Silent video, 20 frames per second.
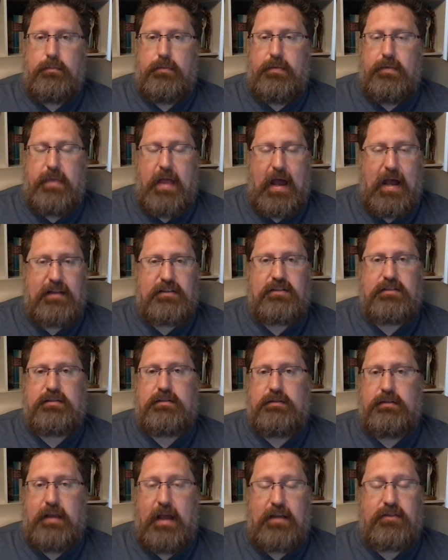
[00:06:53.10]
That's
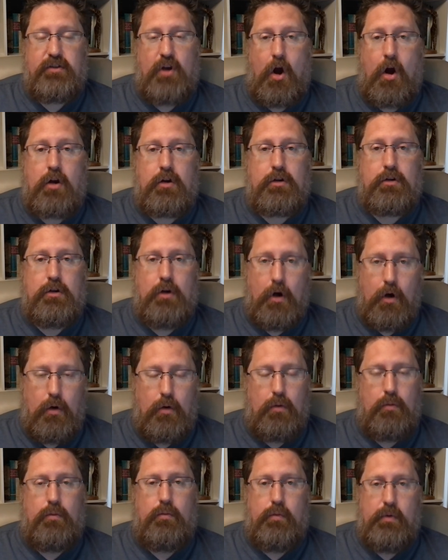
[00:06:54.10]
our
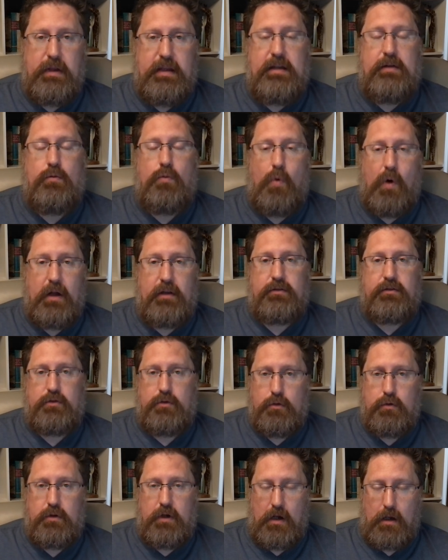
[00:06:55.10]
goal. We want
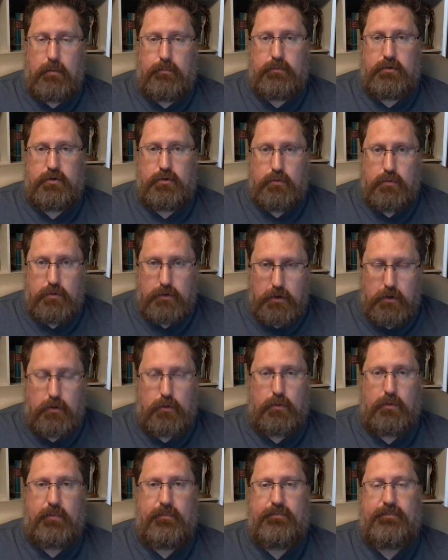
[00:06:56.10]
to come to
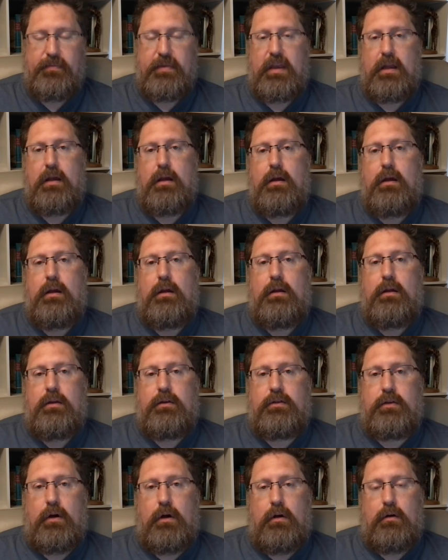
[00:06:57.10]
you.
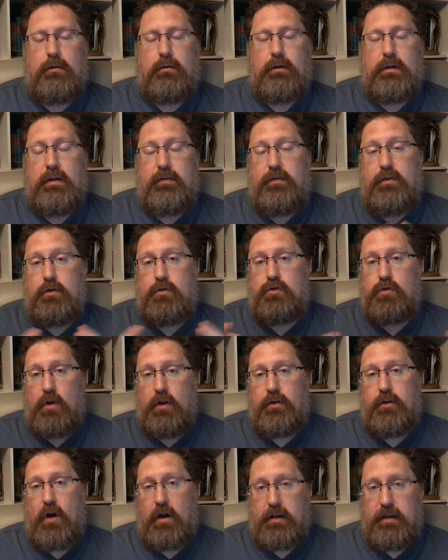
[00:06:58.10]
So if you enjoy the
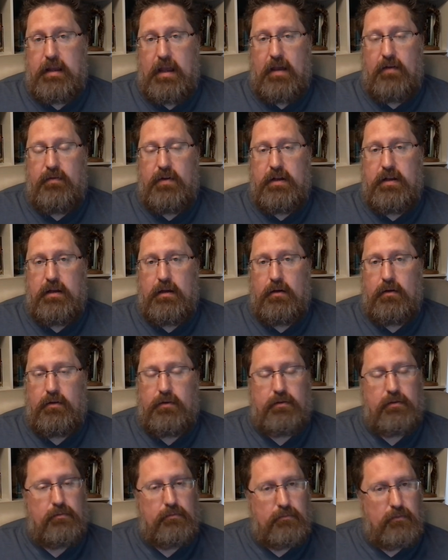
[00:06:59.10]
Talking Head
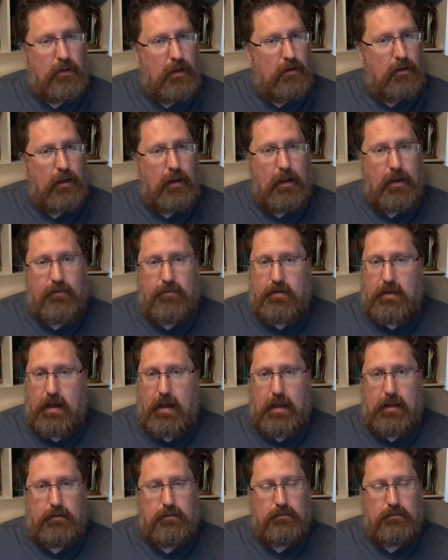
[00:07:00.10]
videos, I've got